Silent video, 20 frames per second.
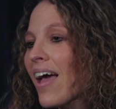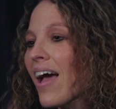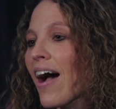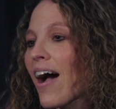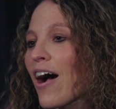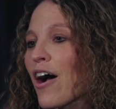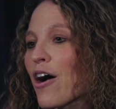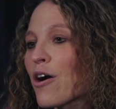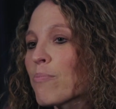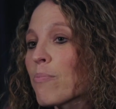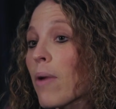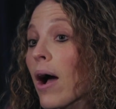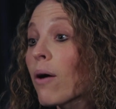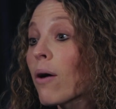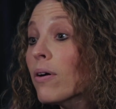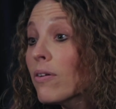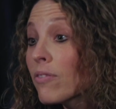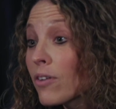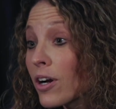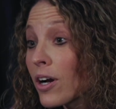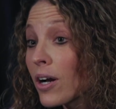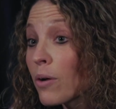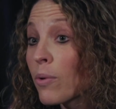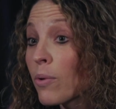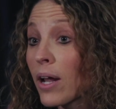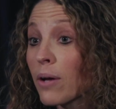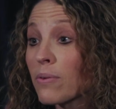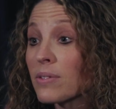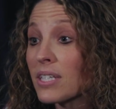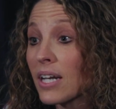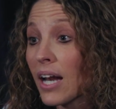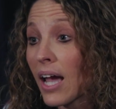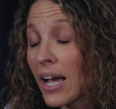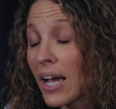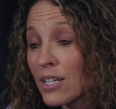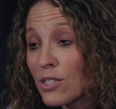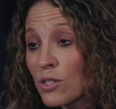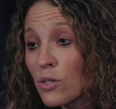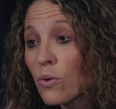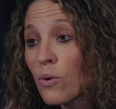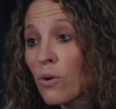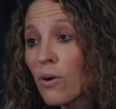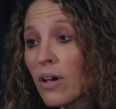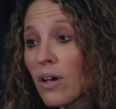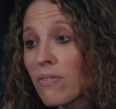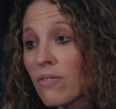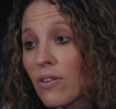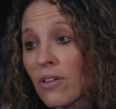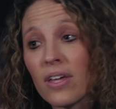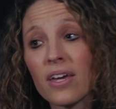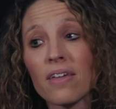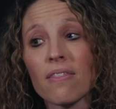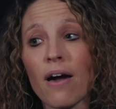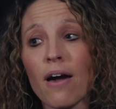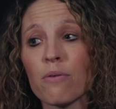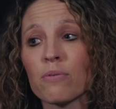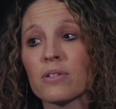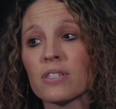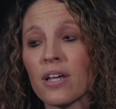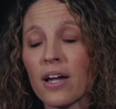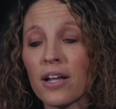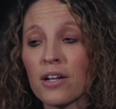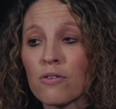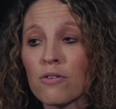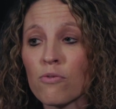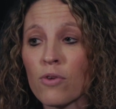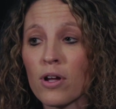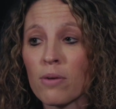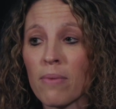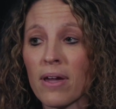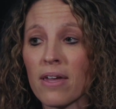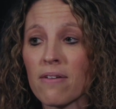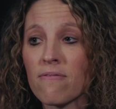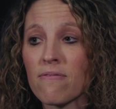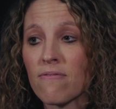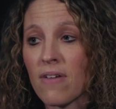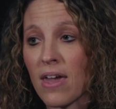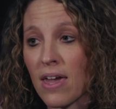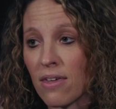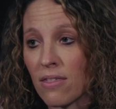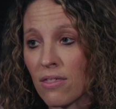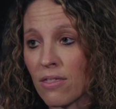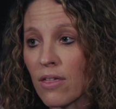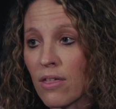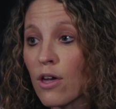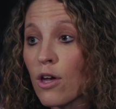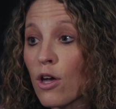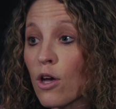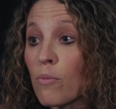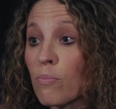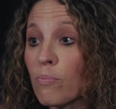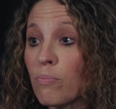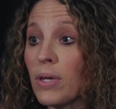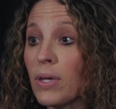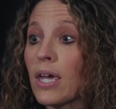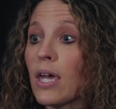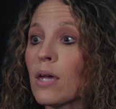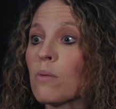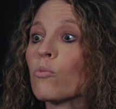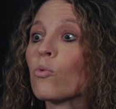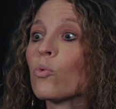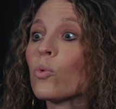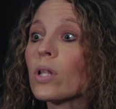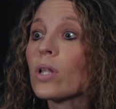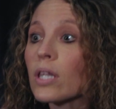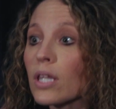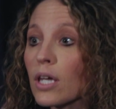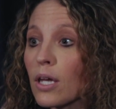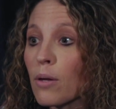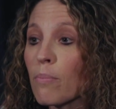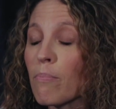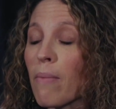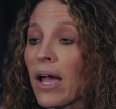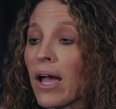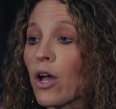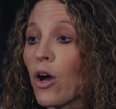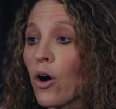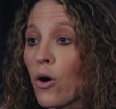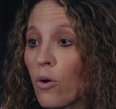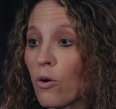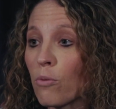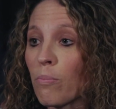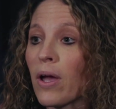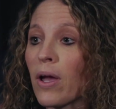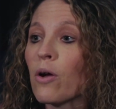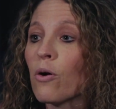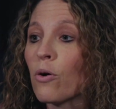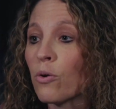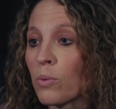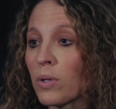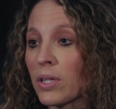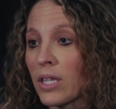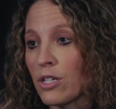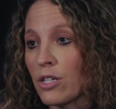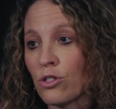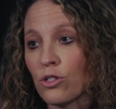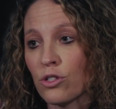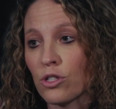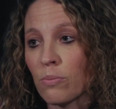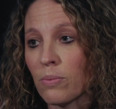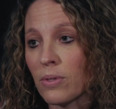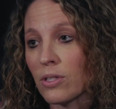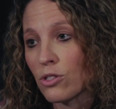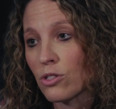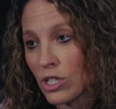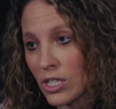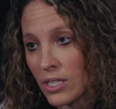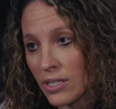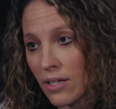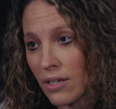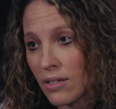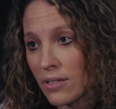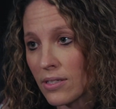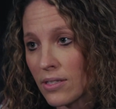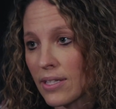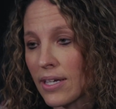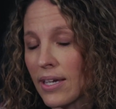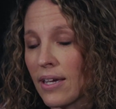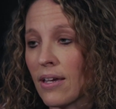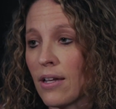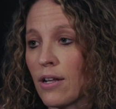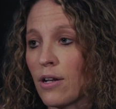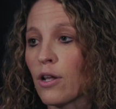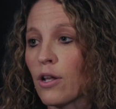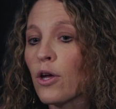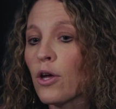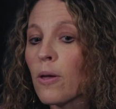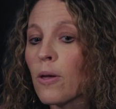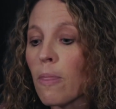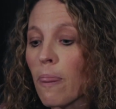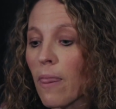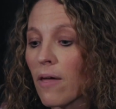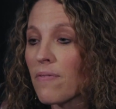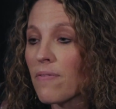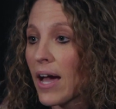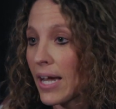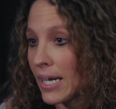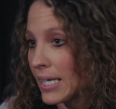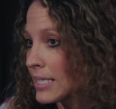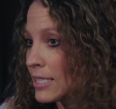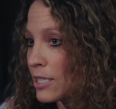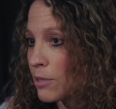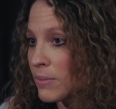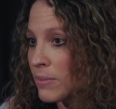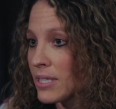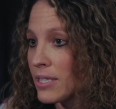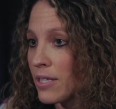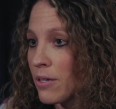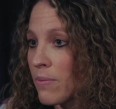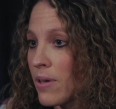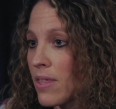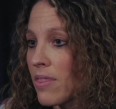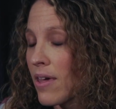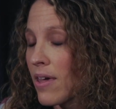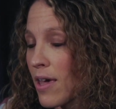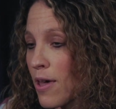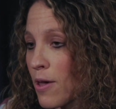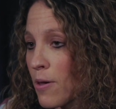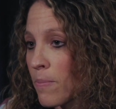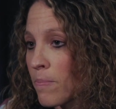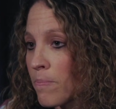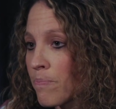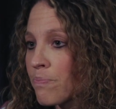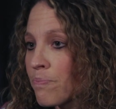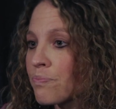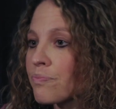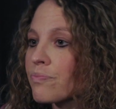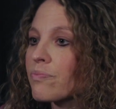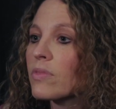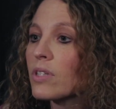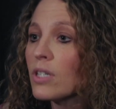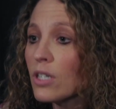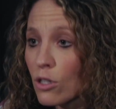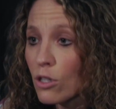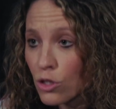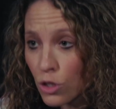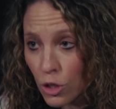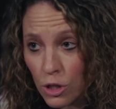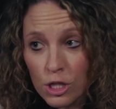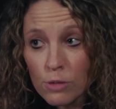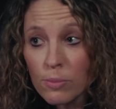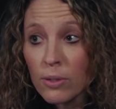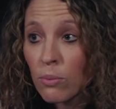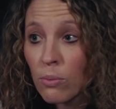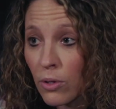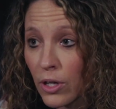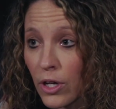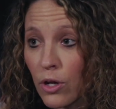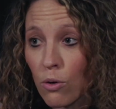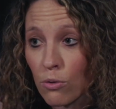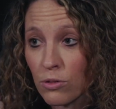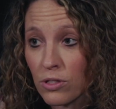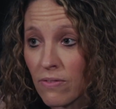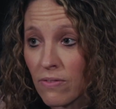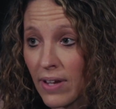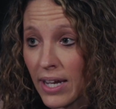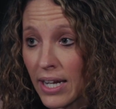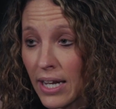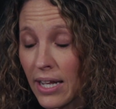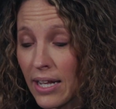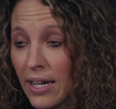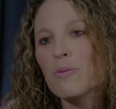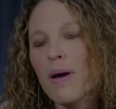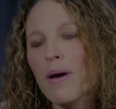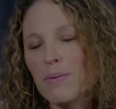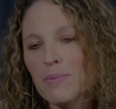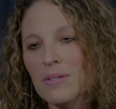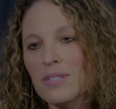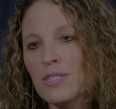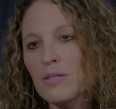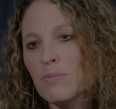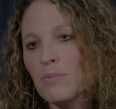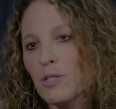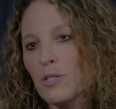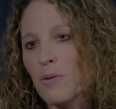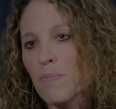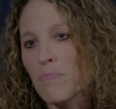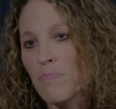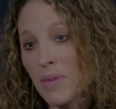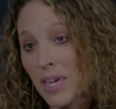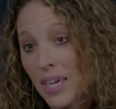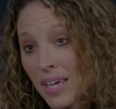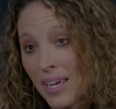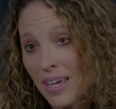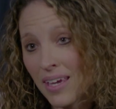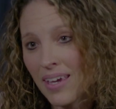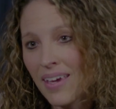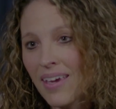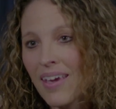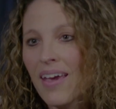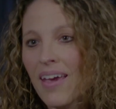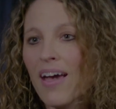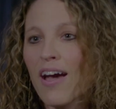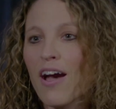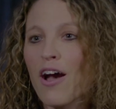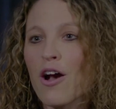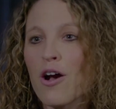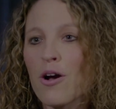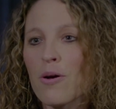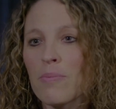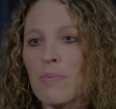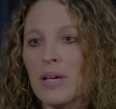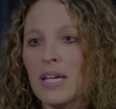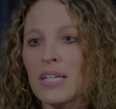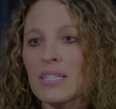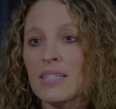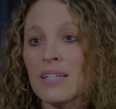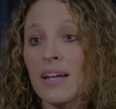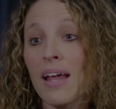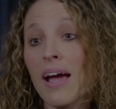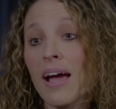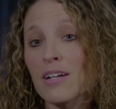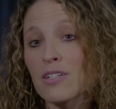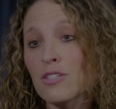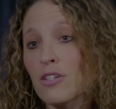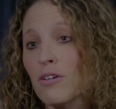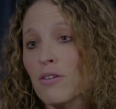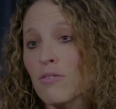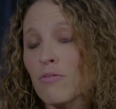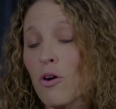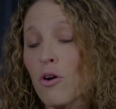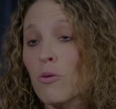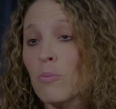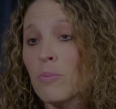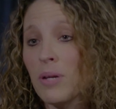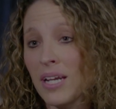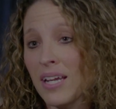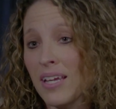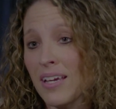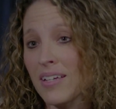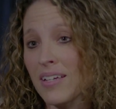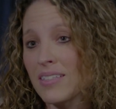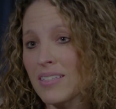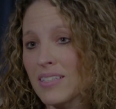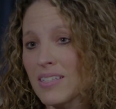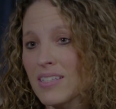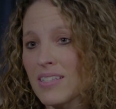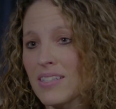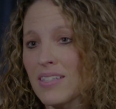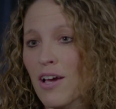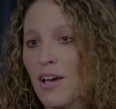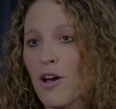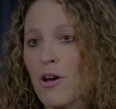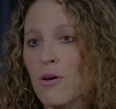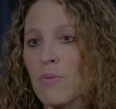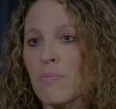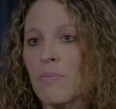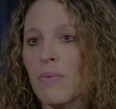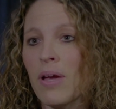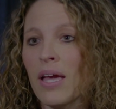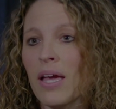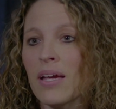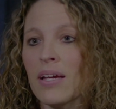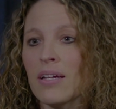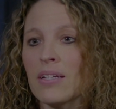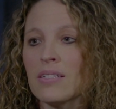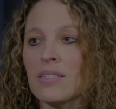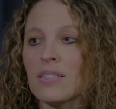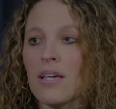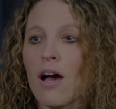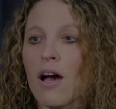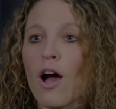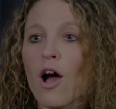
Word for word: Um, however, when I was in high school, I feel like that was kind of when my faith became really my own, my own relationship with Jesus. And that intimacy with Him started to be really cultivated. The baptism to me um, is an act of obedience um, and a